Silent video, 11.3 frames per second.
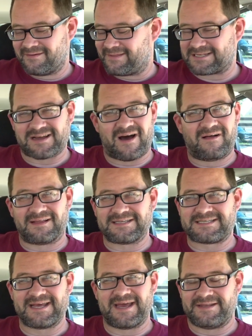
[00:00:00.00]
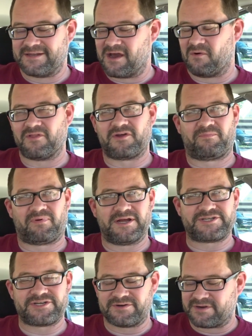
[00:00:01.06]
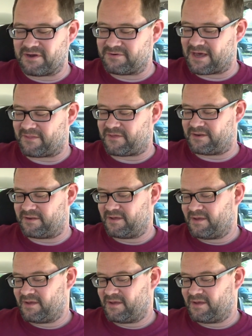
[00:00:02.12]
That's all I said. No other pressure, no nothing.